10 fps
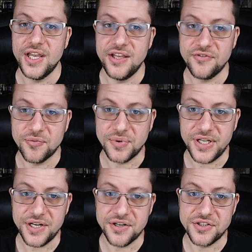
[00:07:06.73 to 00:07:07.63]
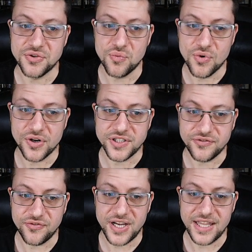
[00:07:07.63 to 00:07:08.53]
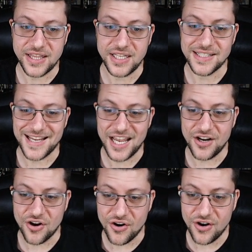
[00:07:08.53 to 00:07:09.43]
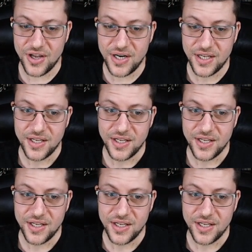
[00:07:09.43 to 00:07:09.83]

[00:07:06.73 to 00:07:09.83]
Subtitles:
if the players were to fight things head on,